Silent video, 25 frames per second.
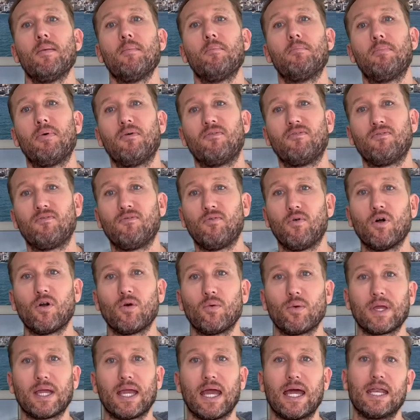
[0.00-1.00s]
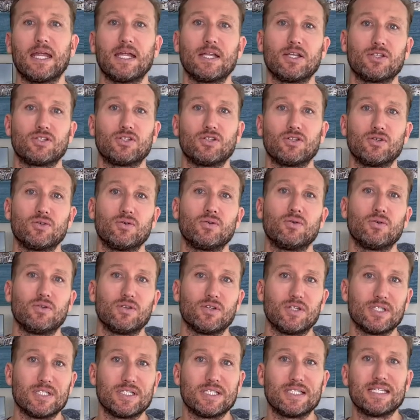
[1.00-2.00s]
Before we get into
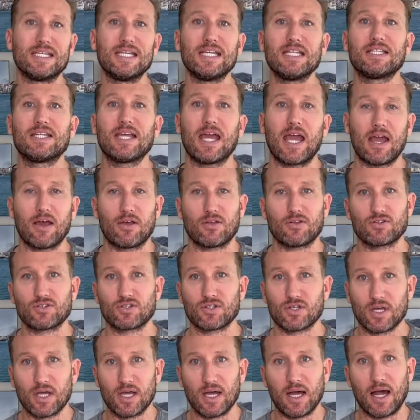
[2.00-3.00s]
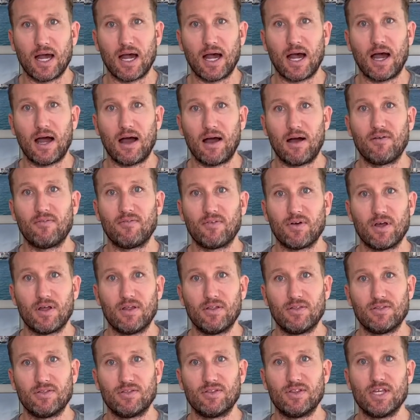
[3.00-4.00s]
the details of
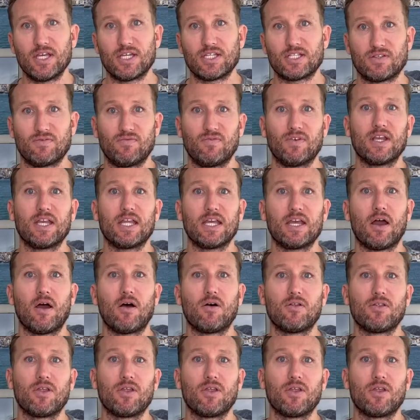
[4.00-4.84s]
this video